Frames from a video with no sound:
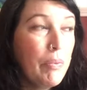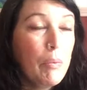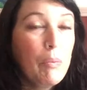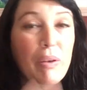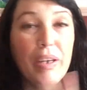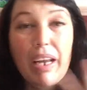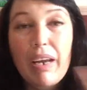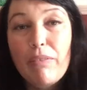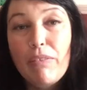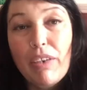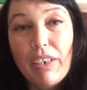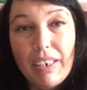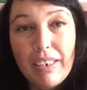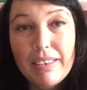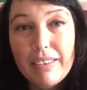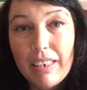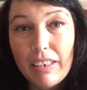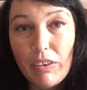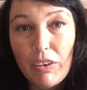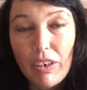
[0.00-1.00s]
whatever it
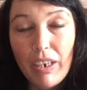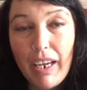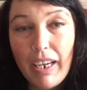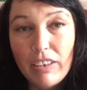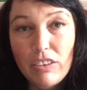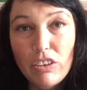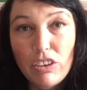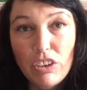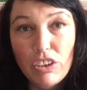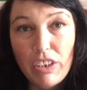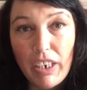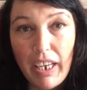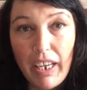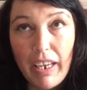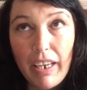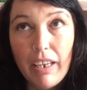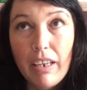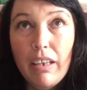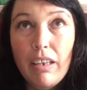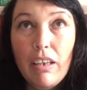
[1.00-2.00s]
is that you like to
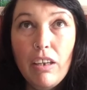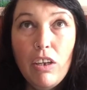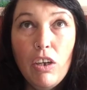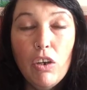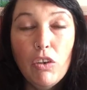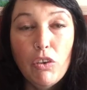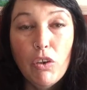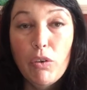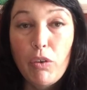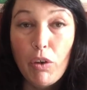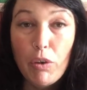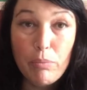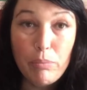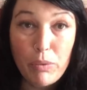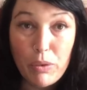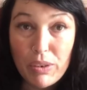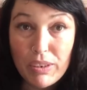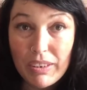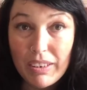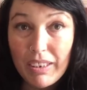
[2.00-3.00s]
share your own
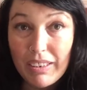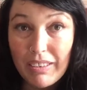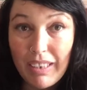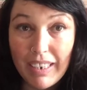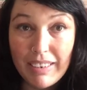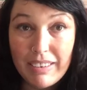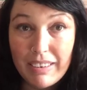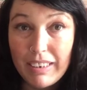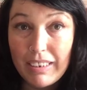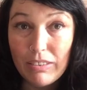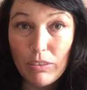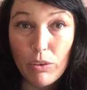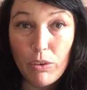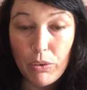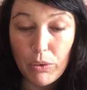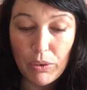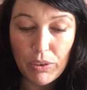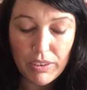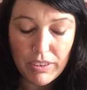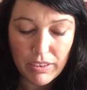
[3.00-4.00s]
music, ideas or
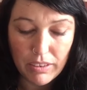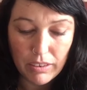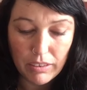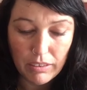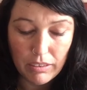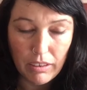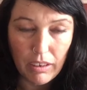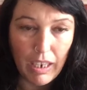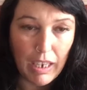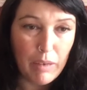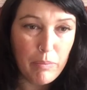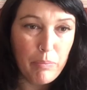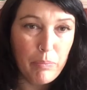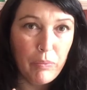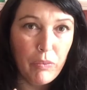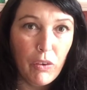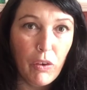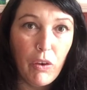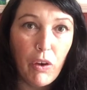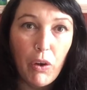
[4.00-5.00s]
thoughts on,
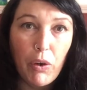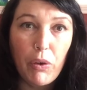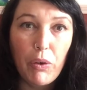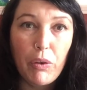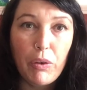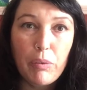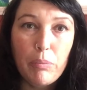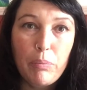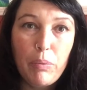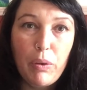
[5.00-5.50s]
your own